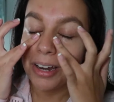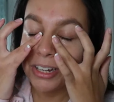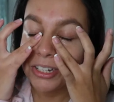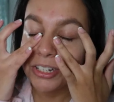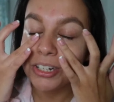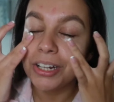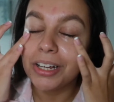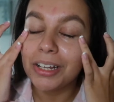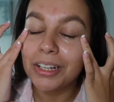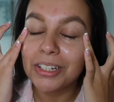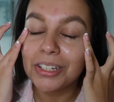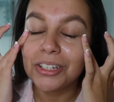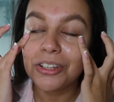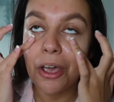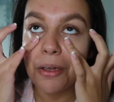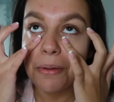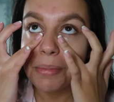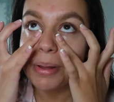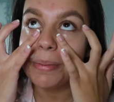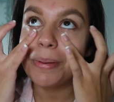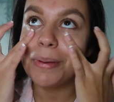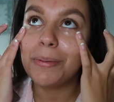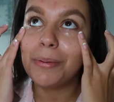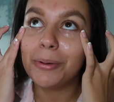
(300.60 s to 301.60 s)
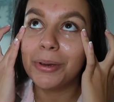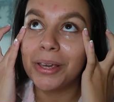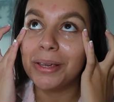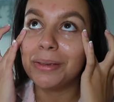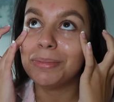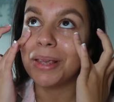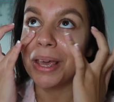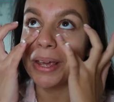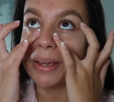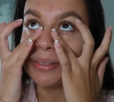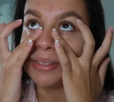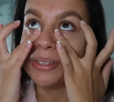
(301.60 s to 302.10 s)
literally so many people
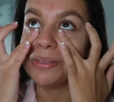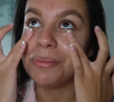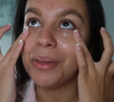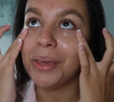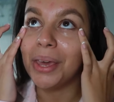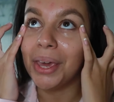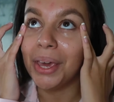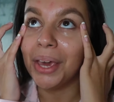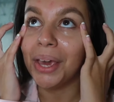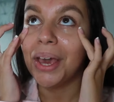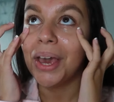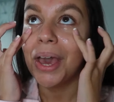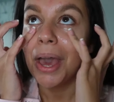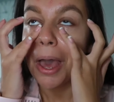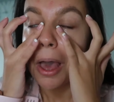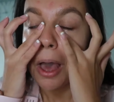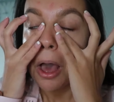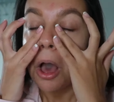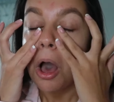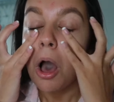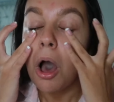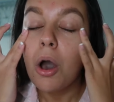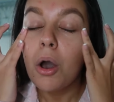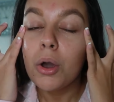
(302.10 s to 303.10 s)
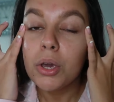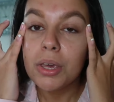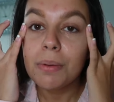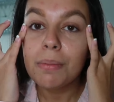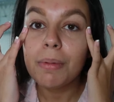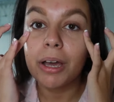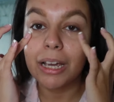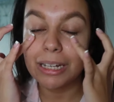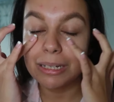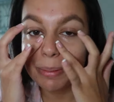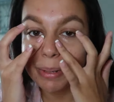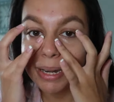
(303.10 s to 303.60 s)
keep saying to me oh you
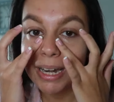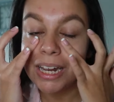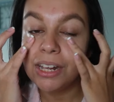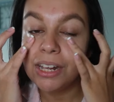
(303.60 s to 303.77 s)
must be